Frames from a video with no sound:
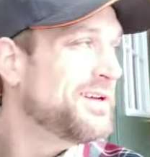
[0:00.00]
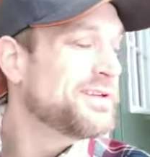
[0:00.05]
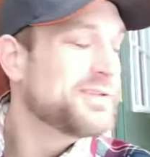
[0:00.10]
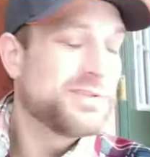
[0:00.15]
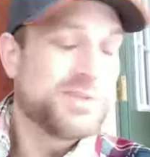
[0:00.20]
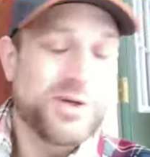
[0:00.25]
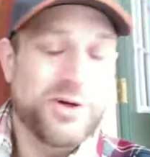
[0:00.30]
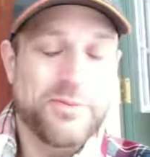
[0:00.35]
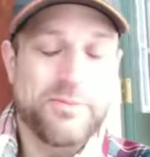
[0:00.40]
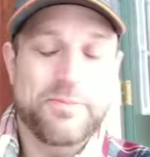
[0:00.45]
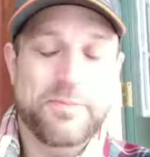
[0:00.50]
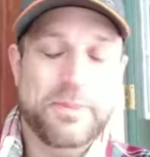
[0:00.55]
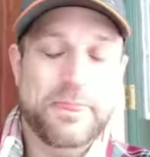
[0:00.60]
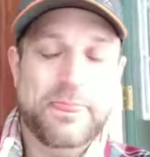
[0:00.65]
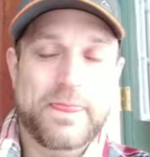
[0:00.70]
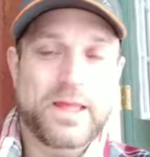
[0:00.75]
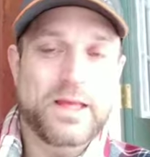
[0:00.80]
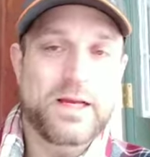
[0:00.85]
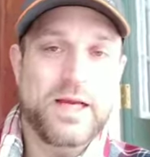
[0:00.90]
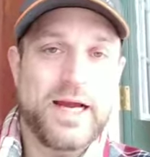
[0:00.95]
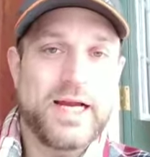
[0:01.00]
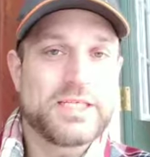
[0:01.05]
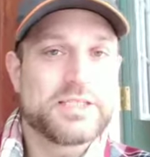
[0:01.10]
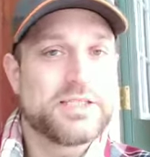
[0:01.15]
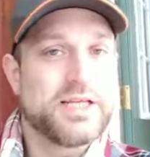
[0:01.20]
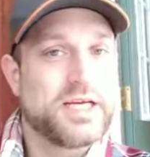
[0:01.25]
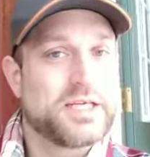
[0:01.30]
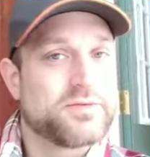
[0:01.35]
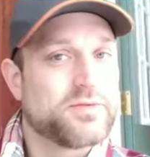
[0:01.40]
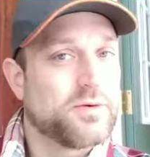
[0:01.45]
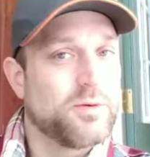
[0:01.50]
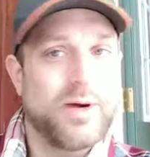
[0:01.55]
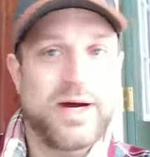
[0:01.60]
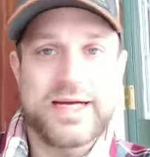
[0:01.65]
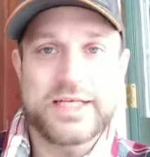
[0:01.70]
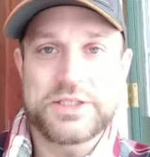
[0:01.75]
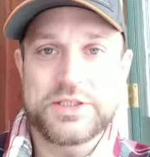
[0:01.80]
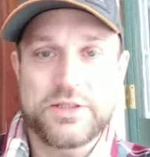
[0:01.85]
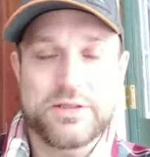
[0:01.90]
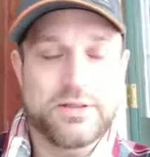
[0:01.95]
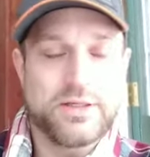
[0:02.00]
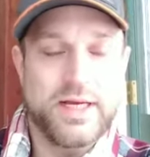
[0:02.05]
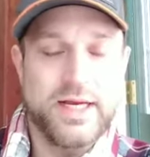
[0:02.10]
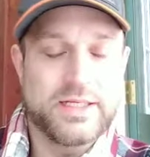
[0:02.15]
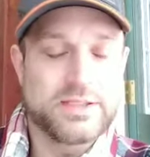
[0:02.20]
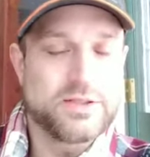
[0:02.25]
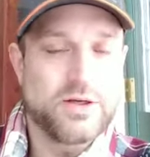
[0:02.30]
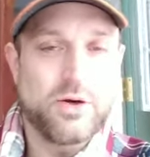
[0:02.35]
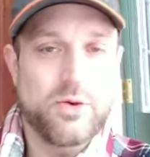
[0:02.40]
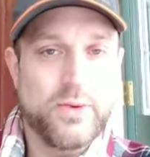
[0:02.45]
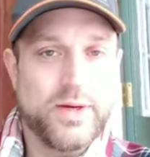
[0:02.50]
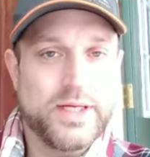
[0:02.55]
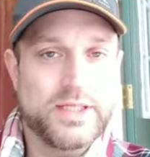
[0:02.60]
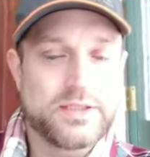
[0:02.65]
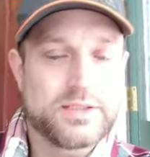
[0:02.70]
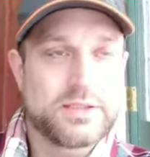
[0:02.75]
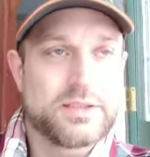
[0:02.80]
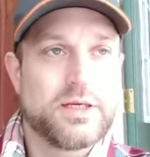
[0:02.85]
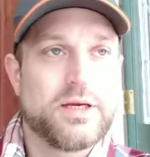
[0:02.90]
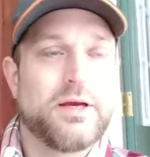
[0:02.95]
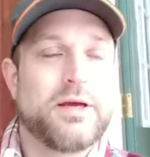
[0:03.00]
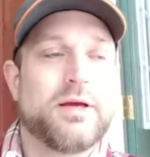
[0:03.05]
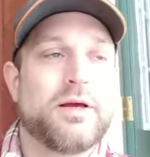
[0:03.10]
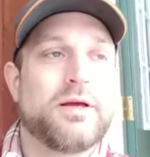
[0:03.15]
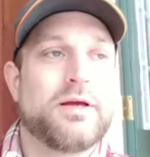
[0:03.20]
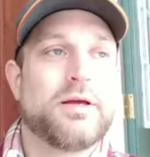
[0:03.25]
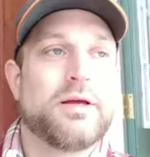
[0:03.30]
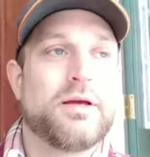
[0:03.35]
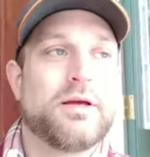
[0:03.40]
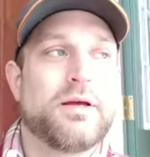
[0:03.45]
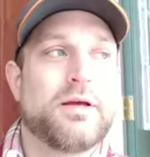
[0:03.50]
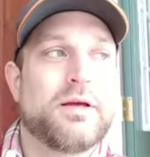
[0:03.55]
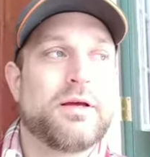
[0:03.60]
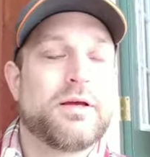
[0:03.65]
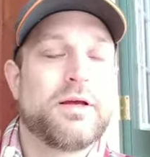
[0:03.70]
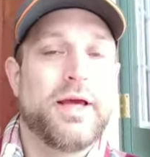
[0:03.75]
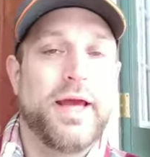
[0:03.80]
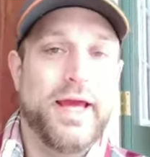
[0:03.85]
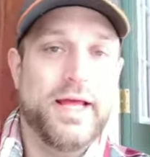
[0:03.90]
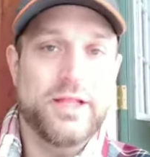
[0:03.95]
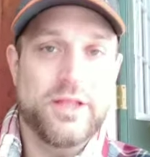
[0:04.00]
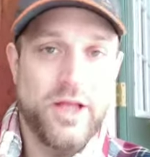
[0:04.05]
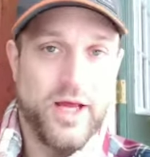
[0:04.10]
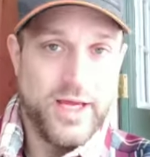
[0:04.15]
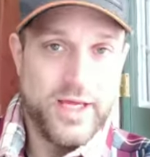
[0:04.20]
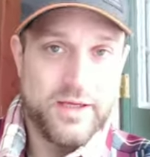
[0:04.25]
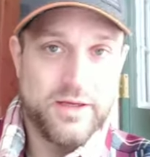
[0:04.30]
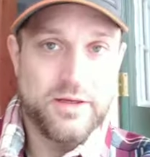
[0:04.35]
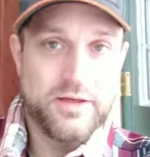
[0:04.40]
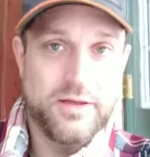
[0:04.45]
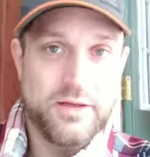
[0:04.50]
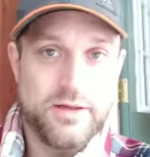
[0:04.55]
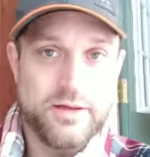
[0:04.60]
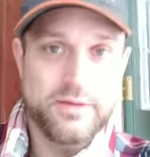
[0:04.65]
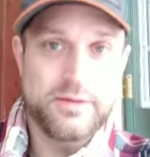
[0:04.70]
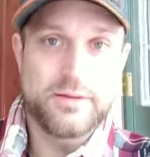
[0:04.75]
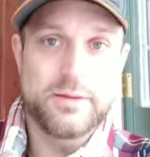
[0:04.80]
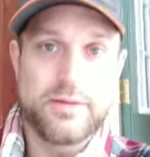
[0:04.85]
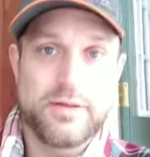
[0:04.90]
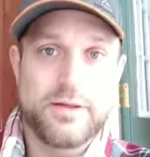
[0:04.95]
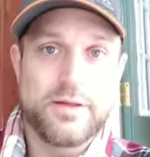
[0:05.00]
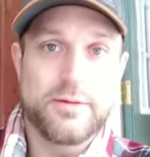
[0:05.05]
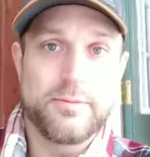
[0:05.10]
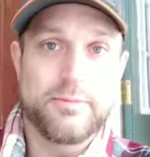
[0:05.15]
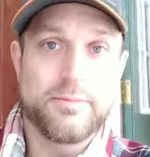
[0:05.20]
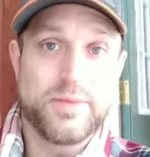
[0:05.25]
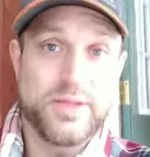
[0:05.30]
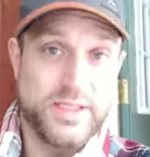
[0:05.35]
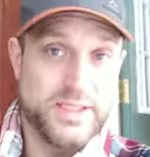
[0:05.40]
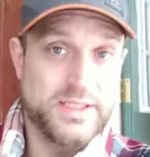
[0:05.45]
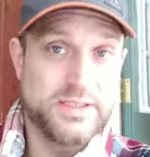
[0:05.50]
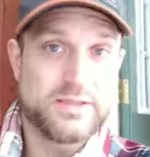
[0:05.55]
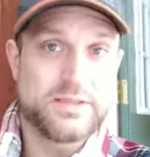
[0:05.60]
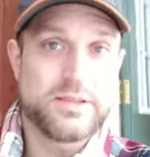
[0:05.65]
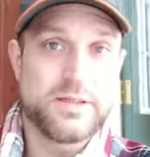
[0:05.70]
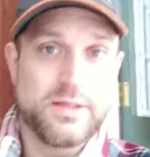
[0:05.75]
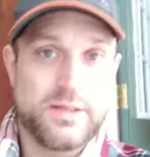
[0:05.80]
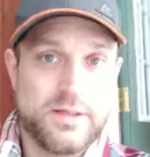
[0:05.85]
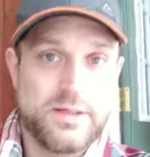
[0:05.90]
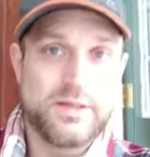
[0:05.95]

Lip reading: So guys, thanks for watching. As always, hit like, please,